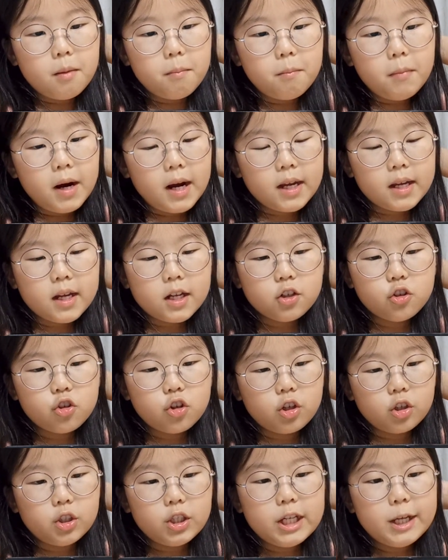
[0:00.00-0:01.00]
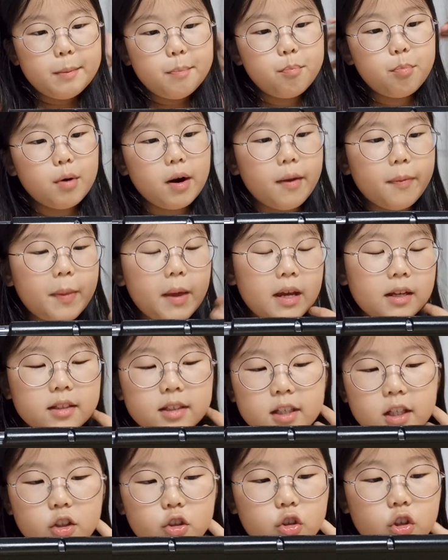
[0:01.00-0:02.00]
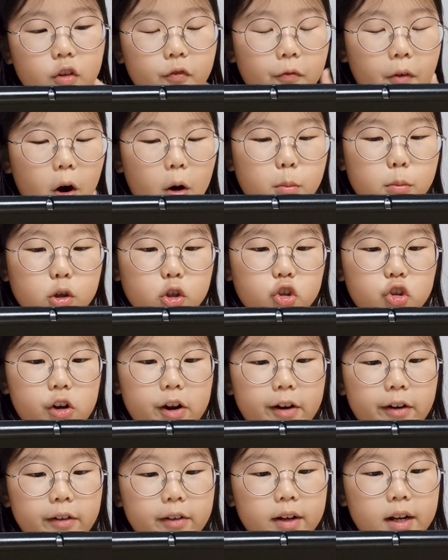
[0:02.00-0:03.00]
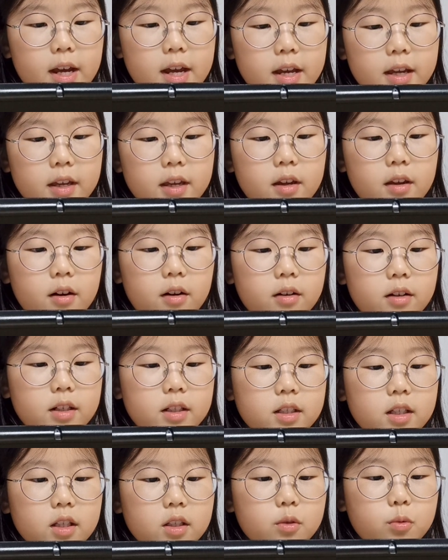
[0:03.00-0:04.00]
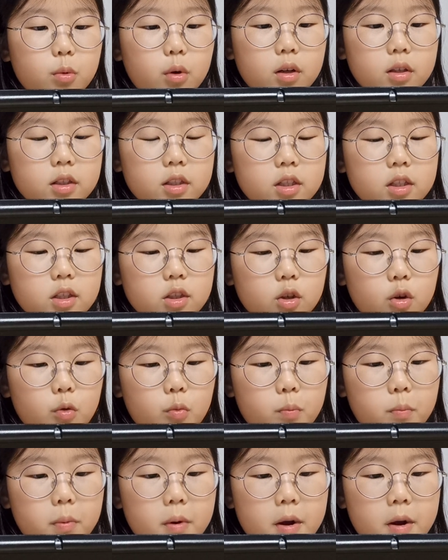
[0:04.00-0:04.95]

Micah took a deep breath and said to the farmer Jared, here, this is one soup.